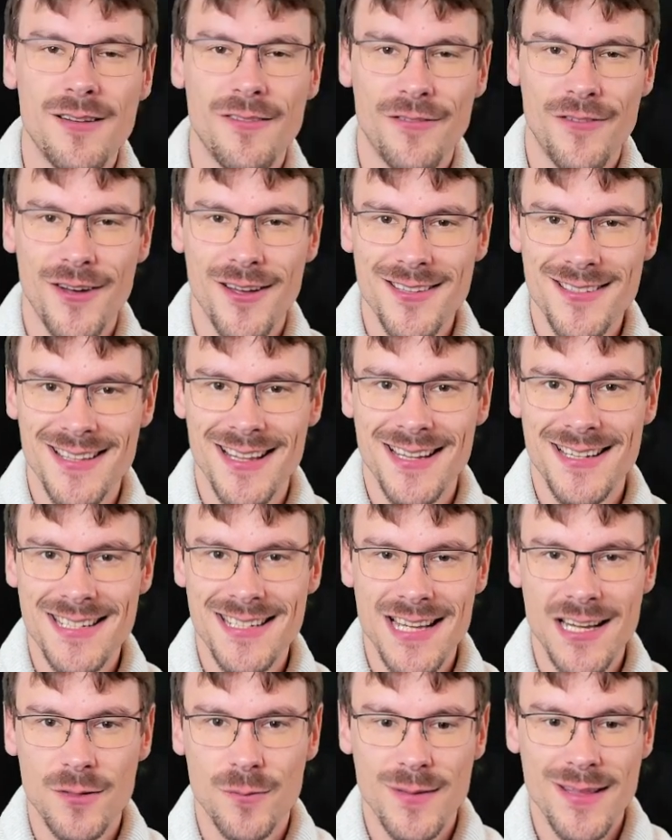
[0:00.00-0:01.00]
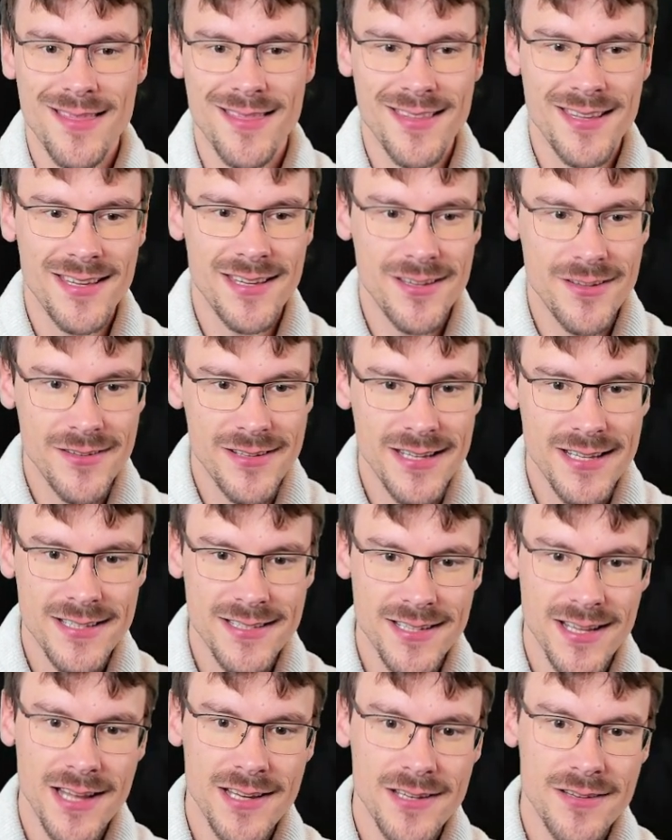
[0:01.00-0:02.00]
First, let's start with the
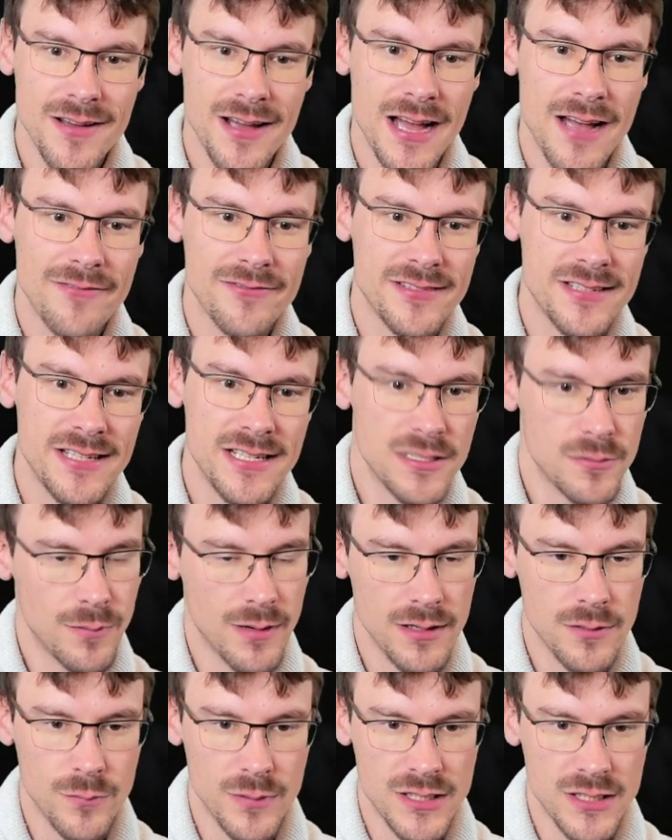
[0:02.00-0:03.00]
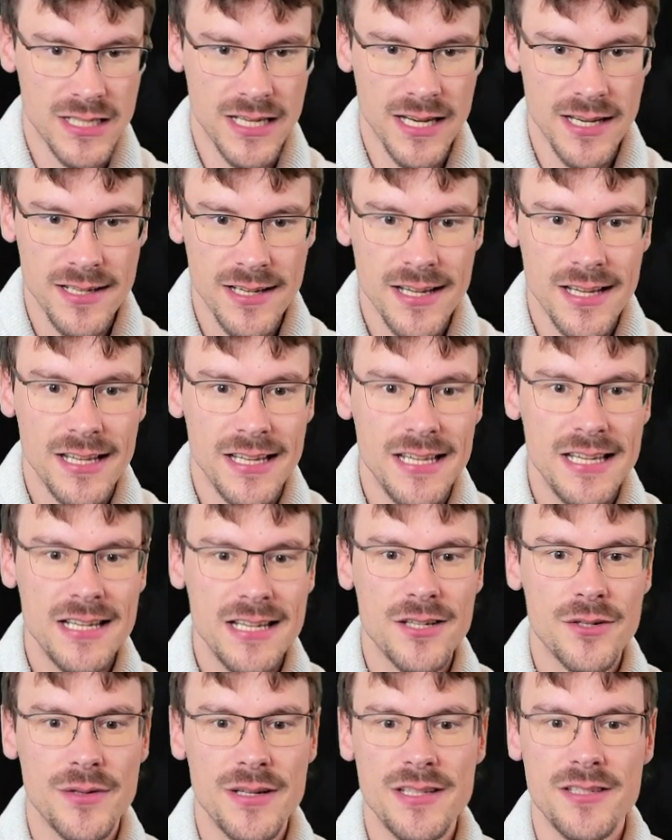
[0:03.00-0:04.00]
uniques, and you have this one which can
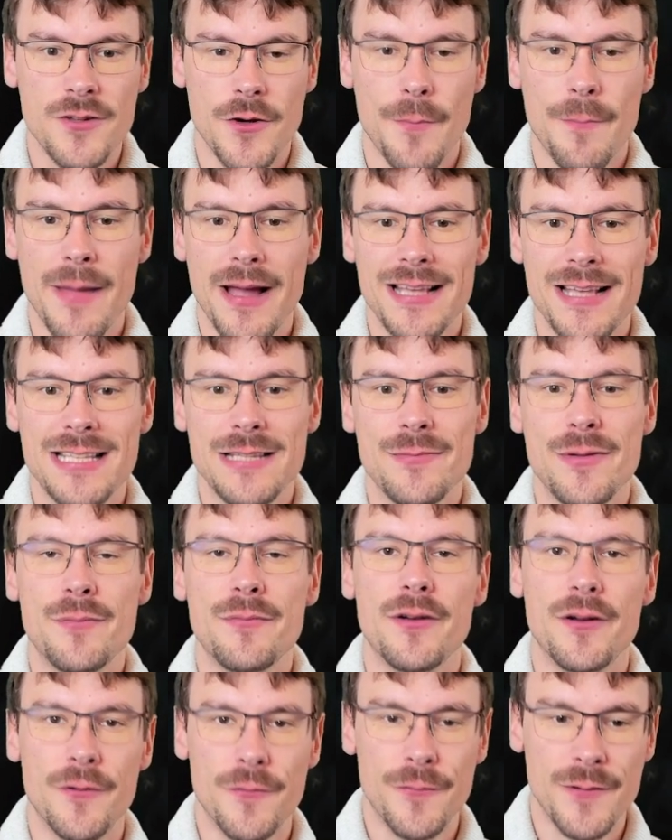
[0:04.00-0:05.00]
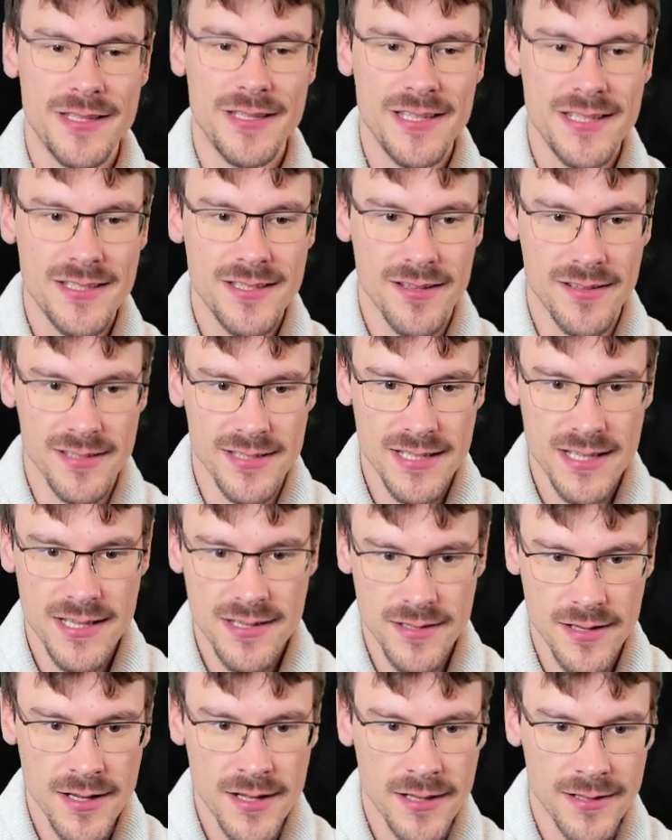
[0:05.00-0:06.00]
increase your maximum resistances.